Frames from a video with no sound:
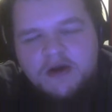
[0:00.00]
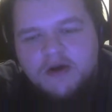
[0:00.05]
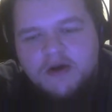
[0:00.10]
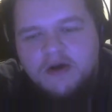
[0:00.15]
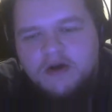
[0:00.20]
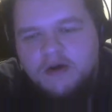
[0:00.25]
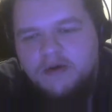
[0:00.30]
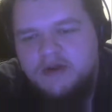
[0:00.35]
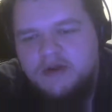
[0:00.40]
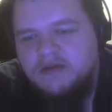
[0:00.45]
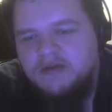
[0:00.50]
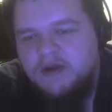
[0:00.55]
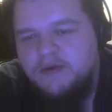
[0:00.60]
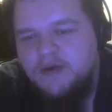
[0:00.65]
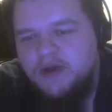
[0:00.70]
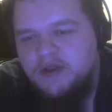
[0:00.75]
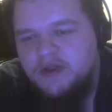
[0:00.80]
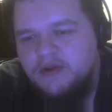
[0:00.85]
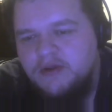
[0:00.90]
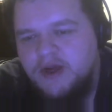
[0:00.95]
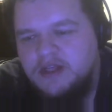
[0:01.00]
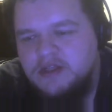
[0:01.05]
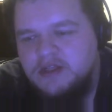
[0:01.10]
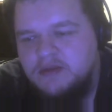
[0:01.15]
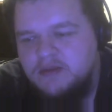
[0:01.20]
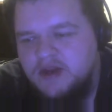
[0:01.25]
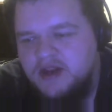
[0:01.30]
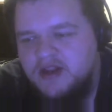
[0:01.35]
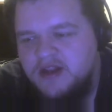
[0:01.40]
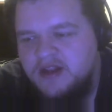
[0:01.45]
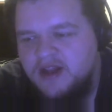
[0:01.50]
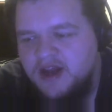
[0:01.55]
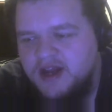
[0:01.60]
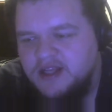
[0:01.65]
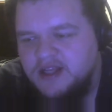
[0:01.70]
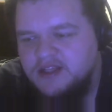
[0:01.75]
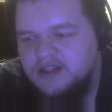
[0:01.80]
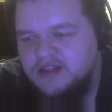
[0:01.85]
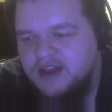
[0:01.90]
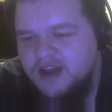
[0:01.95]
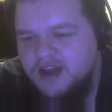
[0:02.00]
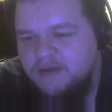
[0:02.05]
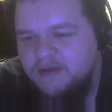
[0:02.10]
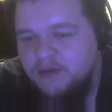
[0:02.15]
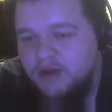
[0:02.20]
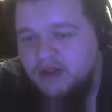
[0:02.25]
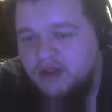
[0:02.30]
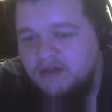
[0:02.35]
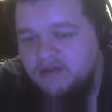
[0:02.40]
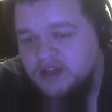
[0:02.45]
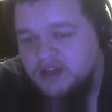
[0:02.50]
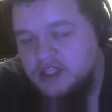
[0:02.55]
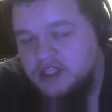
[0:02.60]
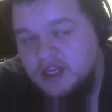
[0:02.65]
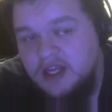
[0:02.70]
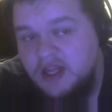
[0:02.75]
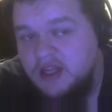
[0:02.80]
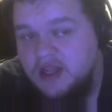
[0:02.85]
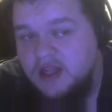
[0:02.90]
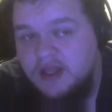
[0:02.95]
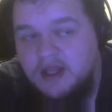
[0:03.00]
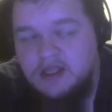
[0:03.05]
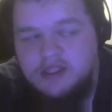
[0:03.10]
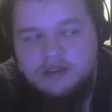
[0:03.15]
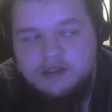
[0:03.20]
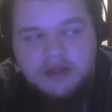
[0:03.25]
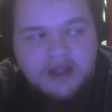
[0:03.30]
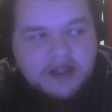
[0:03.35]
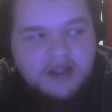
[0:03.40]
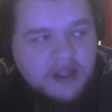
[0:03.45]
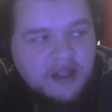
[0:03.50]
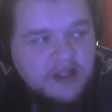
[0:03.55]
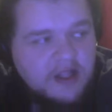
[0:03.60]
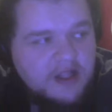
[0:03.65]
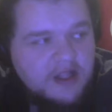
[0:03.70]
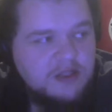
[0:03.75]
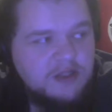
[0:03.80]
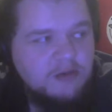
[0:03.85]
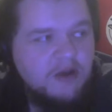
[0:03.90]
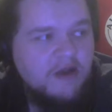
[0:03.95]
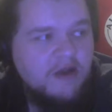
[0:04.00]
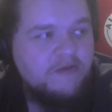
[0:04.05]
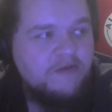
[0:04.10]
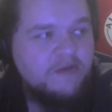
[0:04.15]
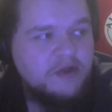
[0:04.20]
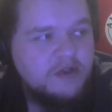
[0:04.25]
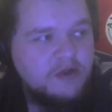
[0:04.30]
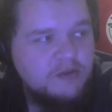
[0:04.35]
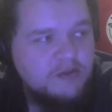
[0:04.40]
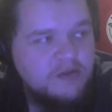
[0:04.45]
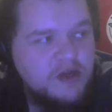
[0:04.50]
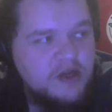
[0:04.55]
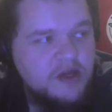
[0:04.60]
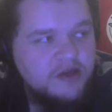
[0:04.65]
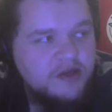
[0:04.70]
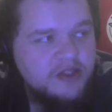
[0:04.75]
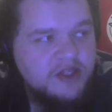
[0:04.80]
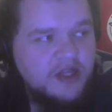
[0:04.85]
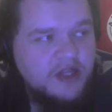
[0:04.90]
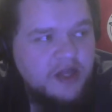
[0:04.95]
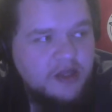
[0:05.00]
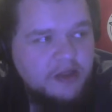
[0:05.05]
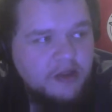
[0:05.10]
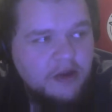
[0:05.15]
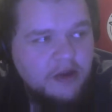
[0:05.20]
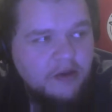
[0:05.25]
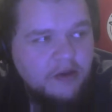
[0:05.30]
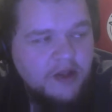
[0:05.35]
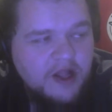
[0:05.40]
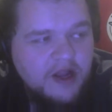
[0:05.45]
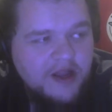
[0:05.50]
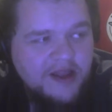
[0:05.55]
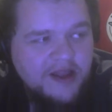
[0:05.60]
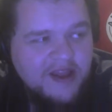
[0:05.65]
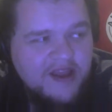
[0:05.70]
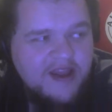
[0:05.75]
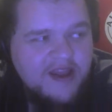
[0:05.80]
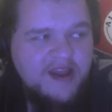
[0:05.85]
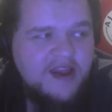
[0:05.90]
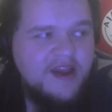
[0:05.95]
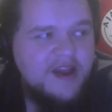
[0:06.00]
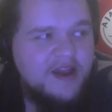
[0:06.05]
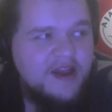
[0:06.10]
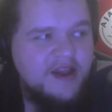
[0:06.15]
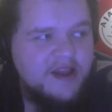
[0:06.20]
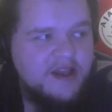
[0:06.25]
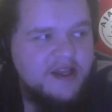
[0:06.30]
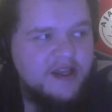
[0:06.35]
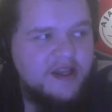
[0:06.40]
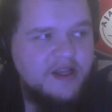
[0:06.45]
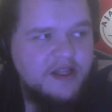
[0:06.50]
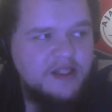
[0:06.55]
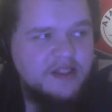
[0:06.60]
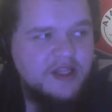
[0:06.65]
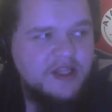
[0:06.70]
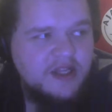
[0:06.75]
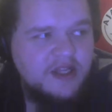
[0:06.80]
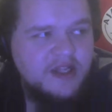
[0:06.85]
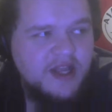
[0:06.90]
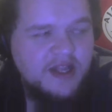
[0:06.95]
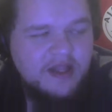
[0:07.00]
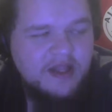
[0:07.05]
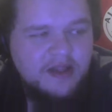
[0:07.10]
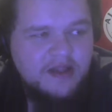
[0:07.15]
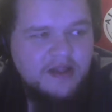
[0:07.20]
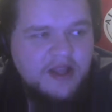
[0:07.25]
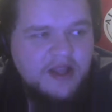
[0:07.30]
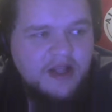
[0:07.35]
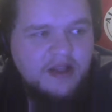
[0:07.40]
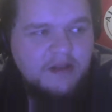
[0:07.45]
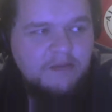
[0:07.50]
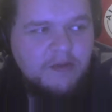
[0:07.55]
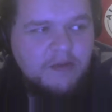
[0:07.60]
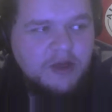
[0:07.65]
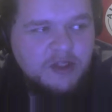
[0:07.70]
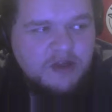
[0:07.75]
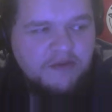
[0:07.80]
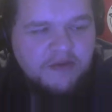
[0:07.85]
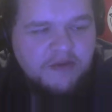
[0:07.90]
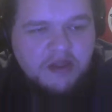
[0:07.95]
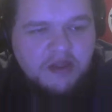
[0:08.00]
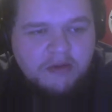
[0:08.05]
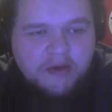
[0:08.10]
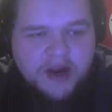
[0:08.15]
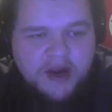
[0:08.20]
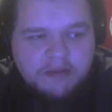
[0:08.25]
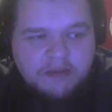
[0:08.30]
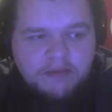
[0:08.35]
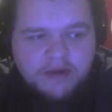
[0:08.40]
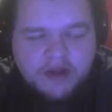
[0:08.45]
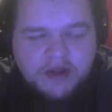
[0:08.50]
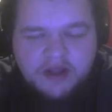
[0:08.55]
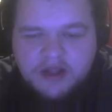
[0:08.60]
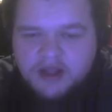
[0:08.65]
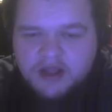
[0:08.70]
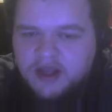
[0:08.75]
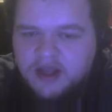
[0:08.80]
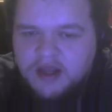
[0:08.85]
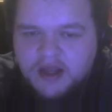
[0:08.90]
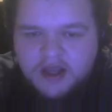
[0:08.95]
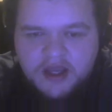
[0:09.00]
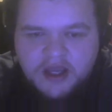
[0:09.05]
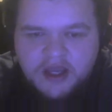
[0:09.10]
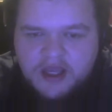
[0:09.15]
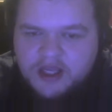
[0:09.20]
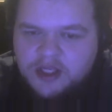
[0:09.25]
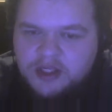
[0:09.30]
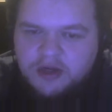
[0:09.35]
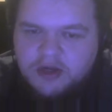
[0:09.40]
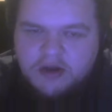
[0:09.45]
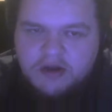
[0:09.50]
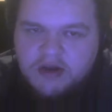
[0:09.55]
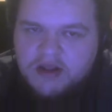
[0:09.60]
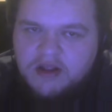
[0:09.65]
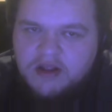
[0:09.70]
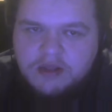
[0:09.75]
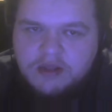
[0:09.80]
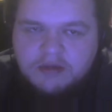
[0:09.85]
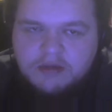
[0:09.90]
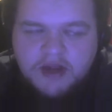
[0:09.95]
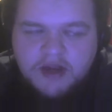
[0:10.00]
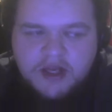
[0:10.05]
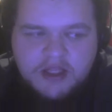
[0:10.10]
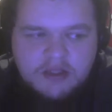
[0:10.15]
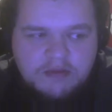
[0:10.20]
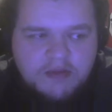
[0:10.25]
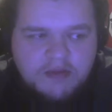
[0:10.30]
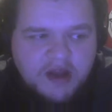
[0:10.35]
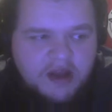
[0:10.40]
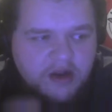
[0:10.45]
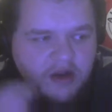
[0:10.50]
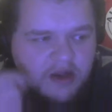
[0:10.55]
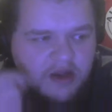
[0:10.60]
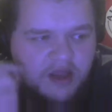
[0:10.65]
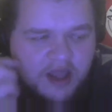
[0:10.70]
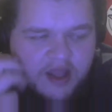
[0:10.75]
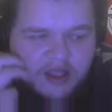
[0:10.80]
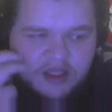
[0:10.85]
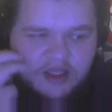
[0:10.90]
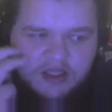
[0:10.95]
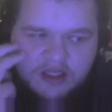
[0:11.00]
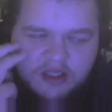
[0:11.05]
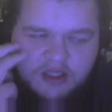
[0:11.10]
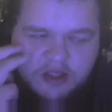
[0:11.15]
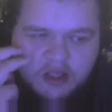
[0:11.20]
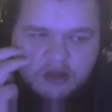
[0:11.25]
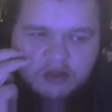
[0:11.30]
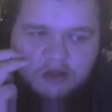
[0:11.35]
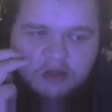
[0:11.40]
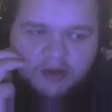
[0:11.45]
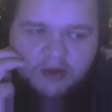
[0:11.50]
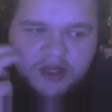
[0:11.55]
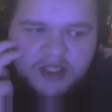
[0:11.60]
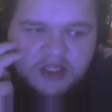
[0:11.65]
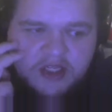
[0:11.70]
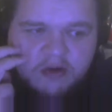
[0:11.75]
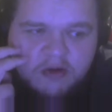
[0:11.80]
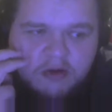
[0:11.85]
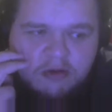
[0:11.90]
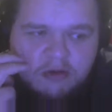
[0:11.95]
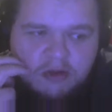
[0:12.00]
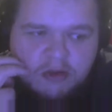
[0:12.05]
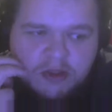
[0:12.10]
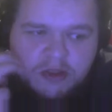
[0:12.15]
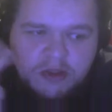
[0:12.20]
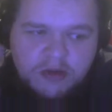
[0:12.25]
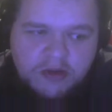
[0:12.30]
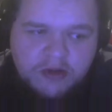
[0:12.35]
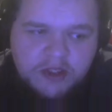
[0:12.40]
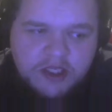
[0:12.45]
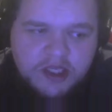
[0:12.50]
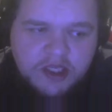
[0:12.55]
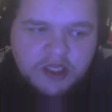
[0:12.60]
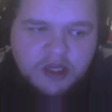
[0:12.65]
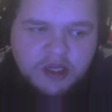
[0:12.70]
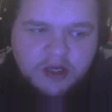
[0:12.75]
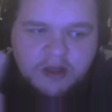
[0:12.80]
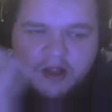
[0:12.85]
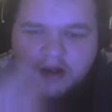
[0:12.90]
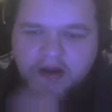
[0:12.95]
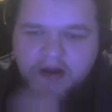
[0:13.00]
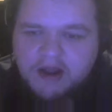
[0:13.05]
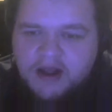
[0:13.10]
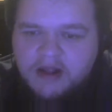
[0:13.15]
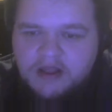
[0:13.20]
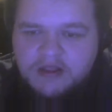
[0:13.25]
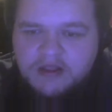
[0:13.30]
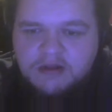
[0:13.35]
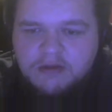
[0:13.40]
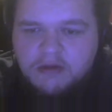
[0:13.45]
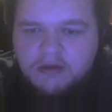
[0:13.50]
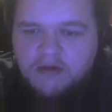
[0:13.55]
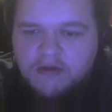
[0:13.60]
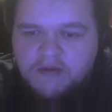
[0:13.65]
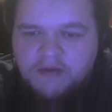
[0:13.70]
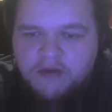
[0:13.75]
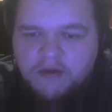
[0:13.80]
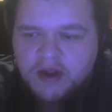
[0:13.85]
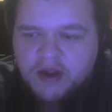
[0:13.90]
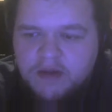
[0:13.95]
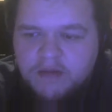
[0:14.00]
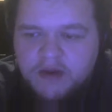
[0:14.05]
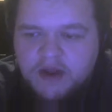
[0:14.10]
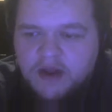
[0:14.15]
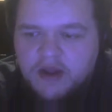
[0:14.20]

always very underestimated guys in the heavyweight division. And I did it as well for some years, that I thought like he is not that much of a threat, but he showed in his fights, man, against those crazy go-go chokes. He knocked out Alistair Overeem.